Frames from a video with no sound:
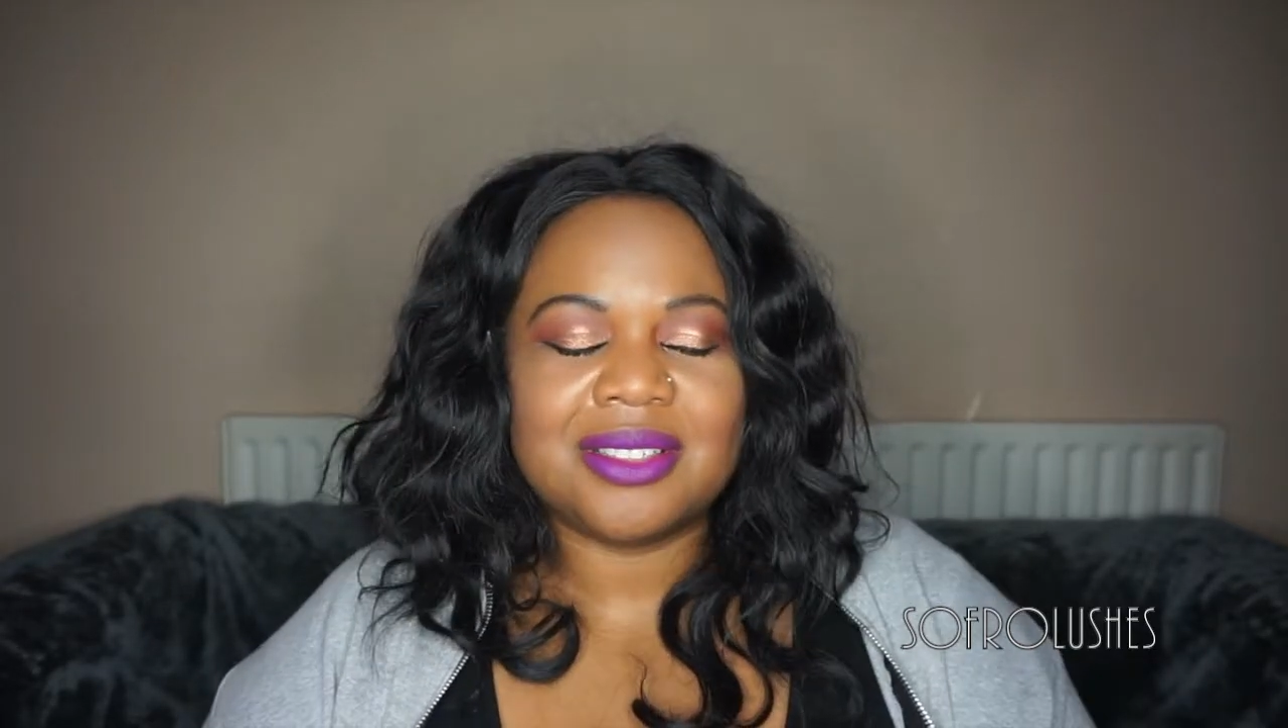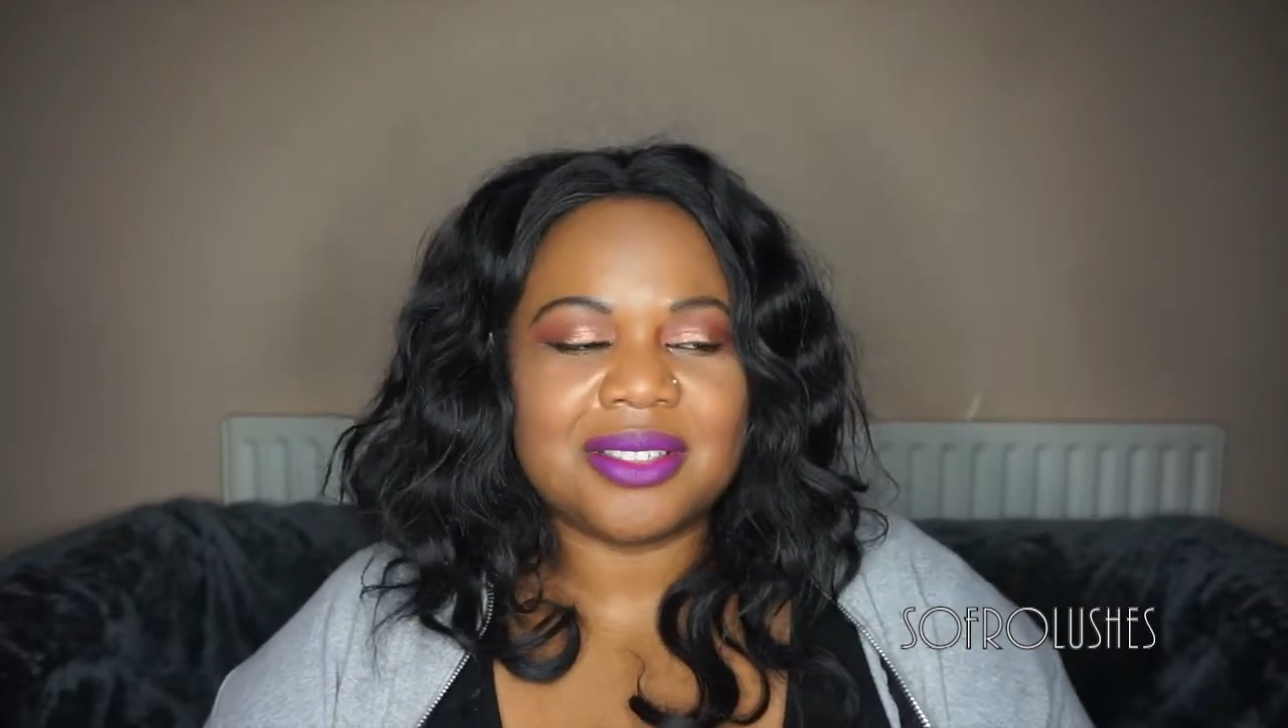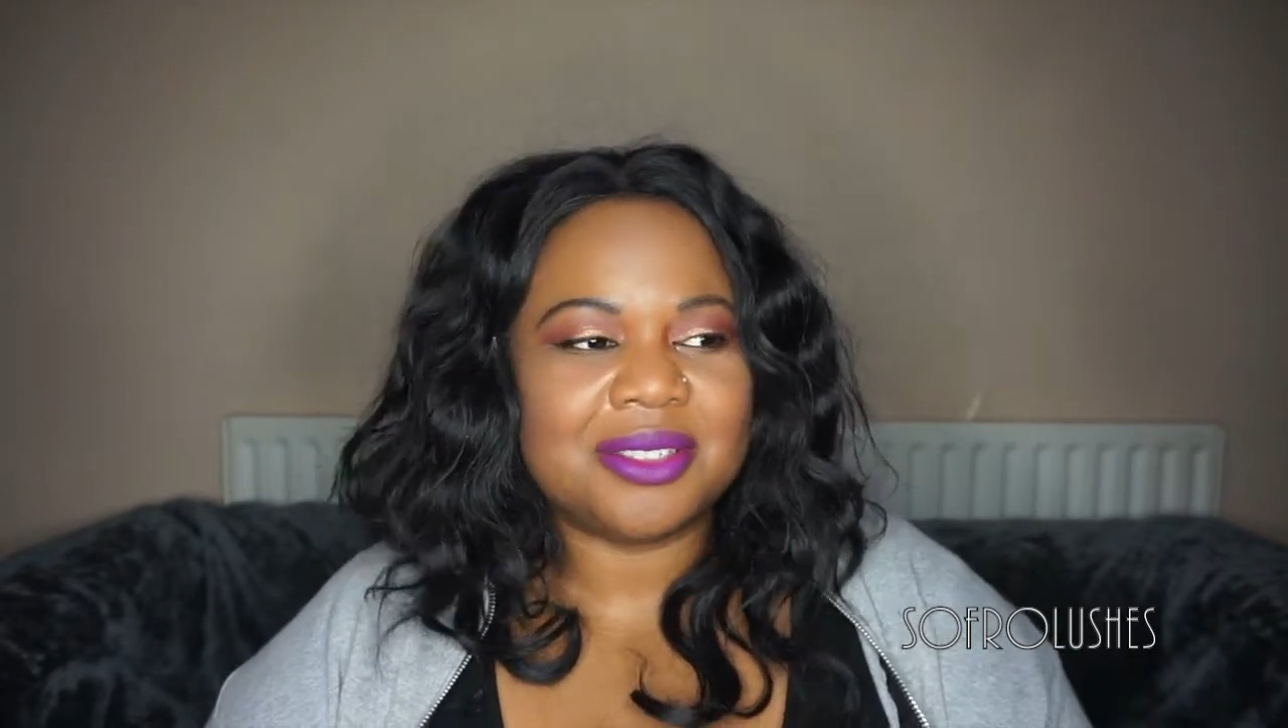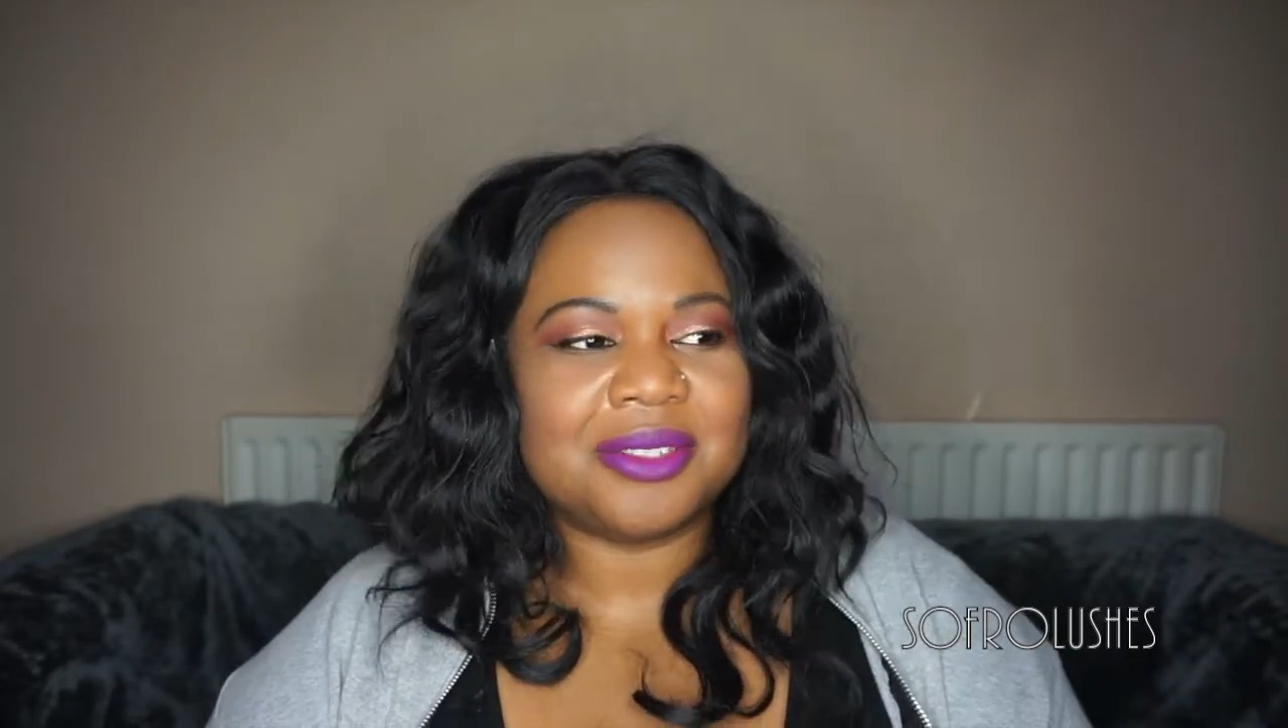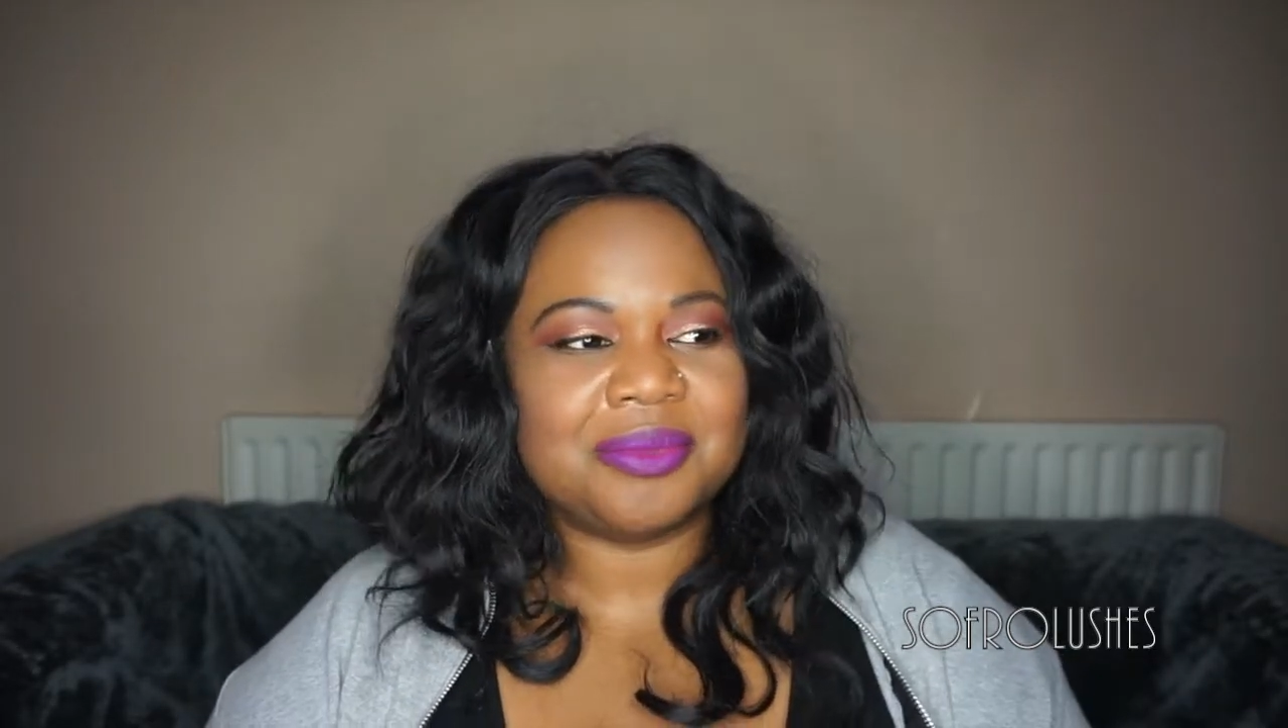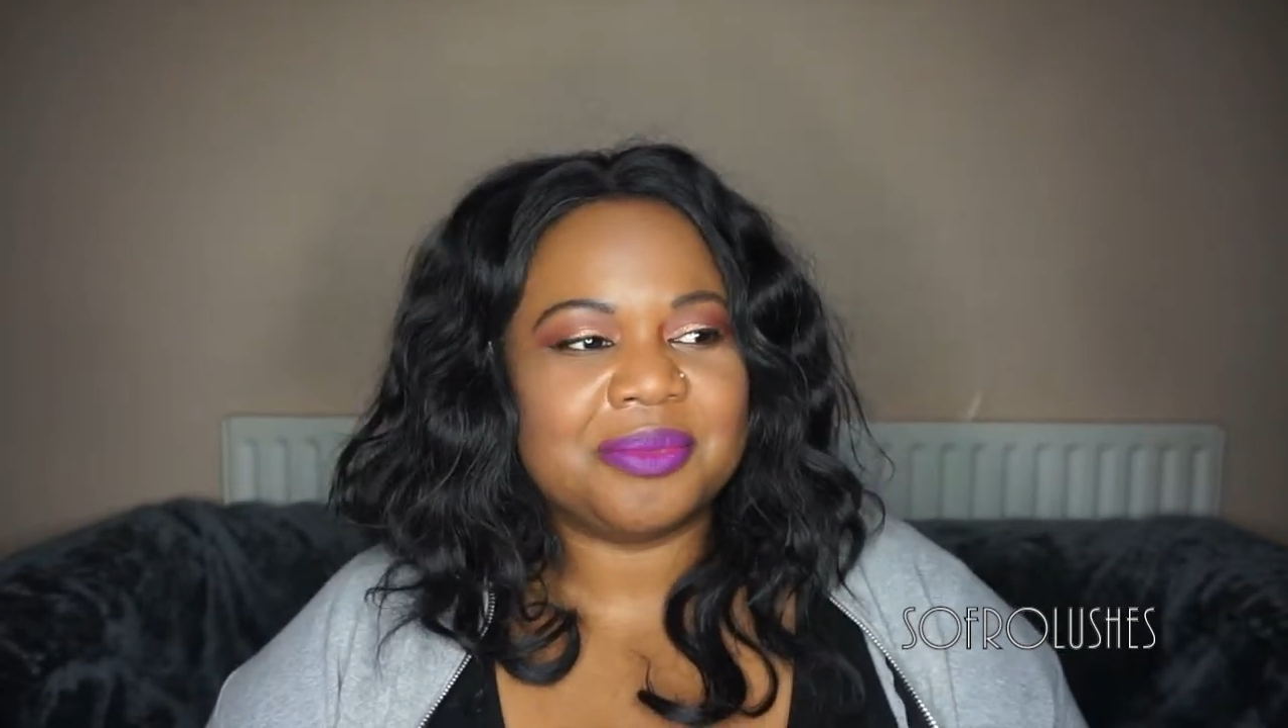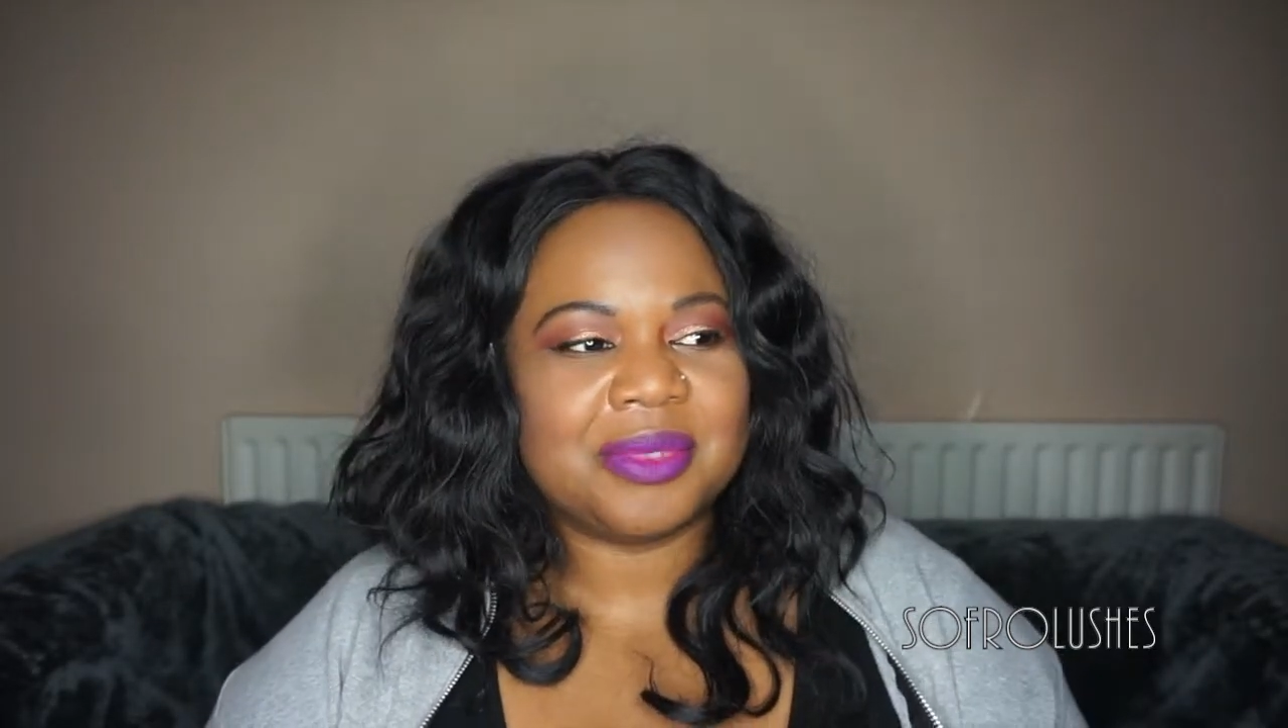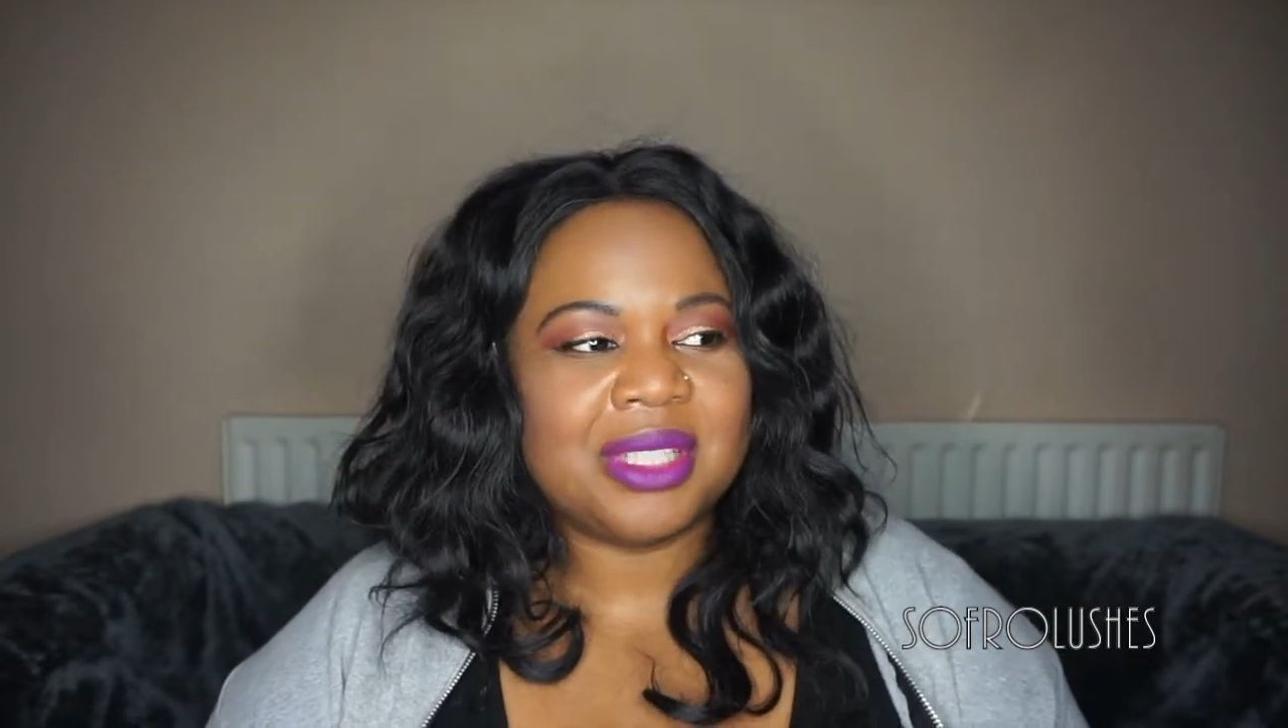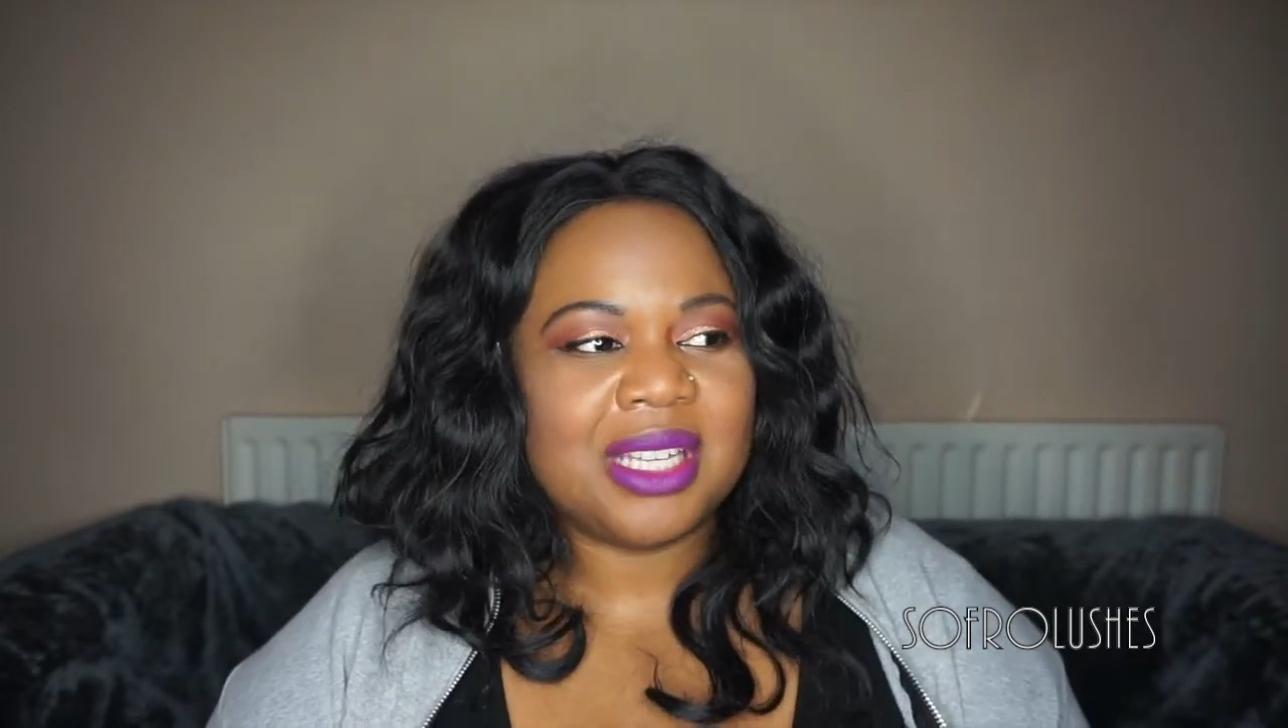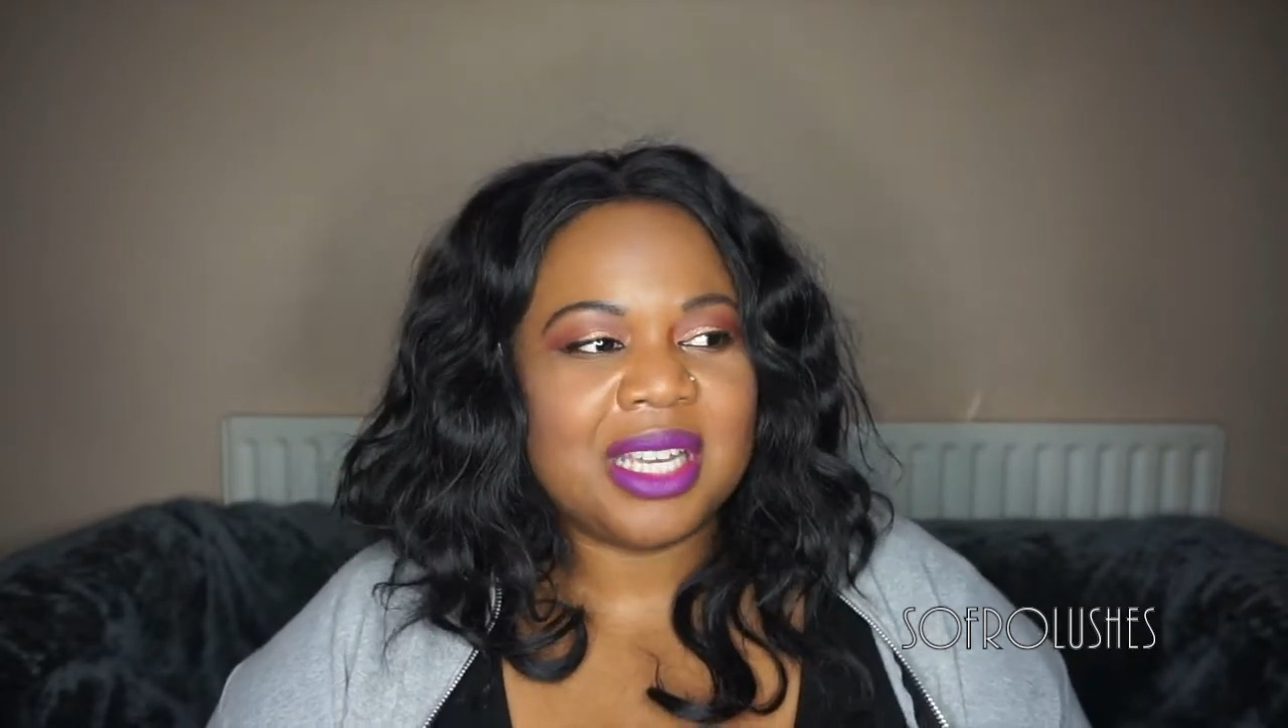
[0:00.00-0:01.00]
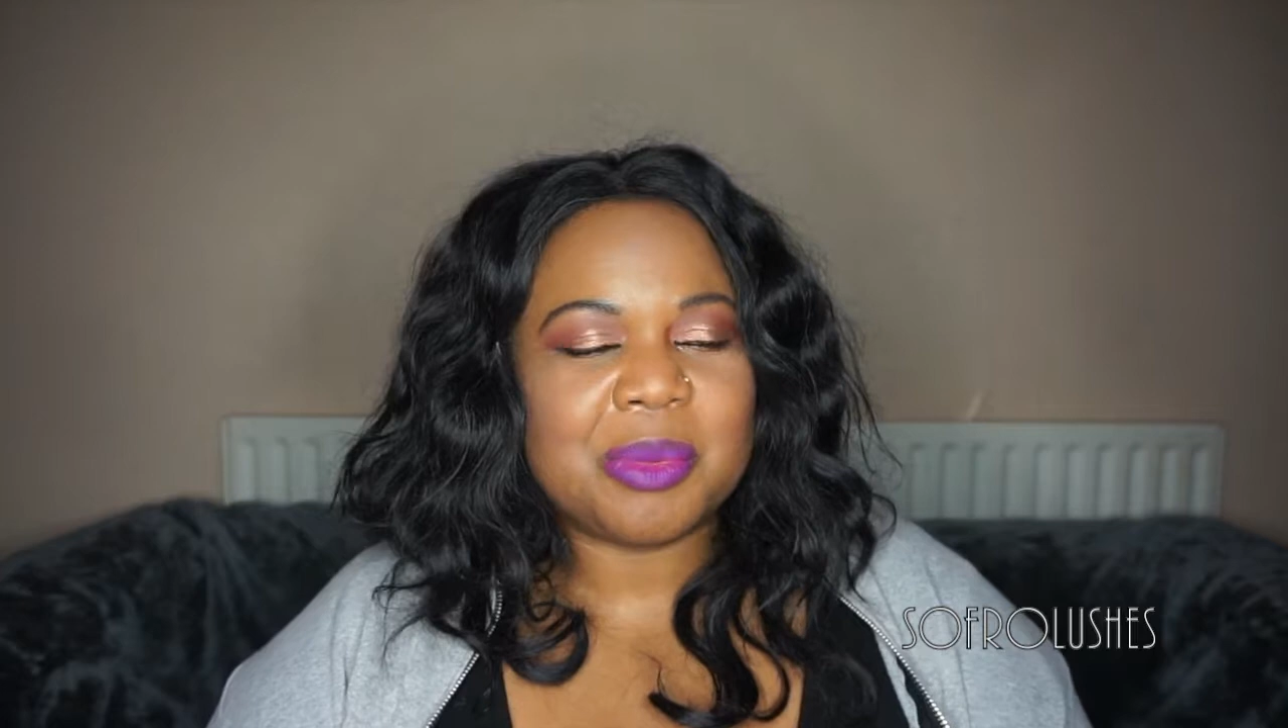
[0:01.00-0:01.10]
no. I